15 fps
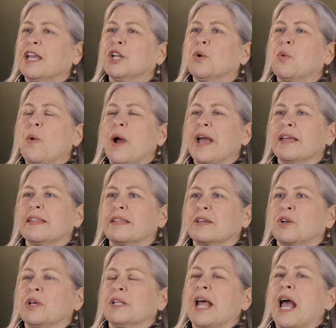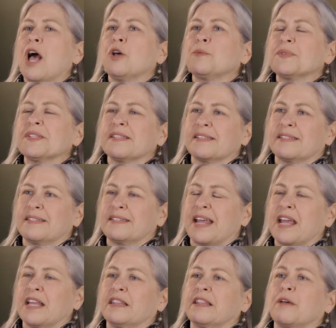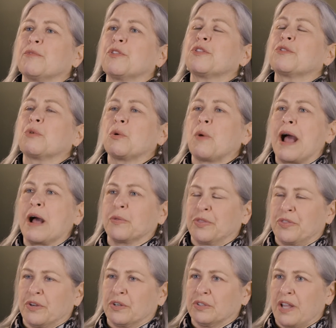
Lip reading: in a way that could help sustain them throughout their